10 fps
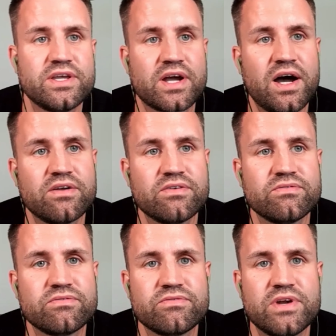You can't
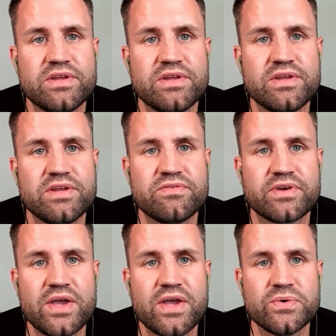really
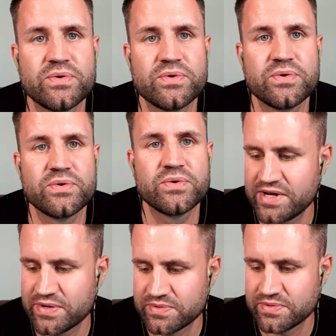forget your jingles,
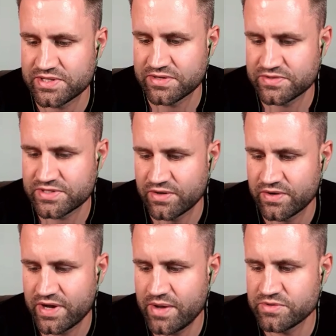can you? You know, on the radio
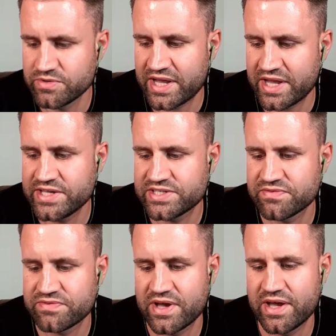and stuff. So it was
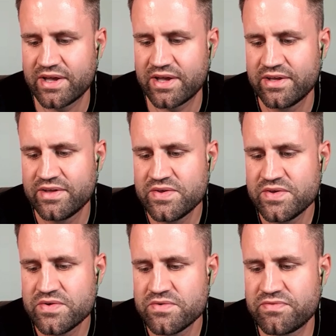a case of
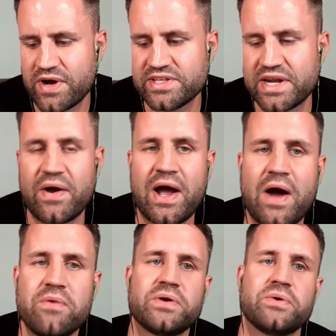finding
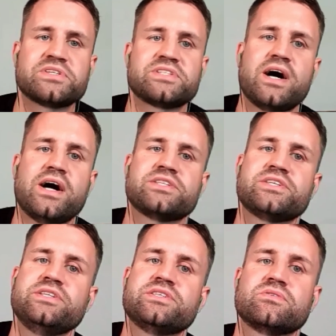out how you got
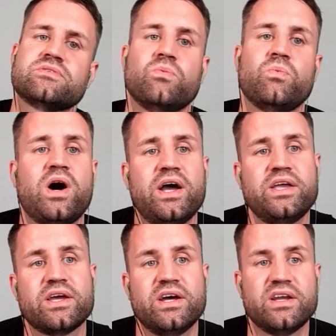started,
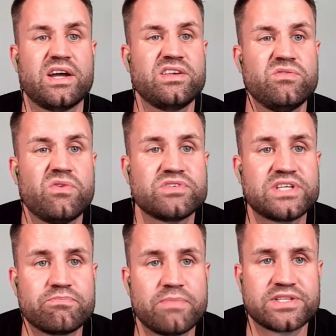why. And you've
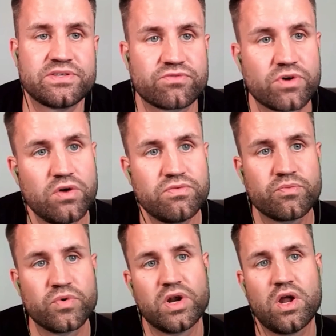obviously had massive growth,
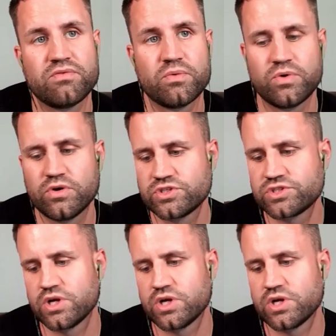you've won a lot of awards.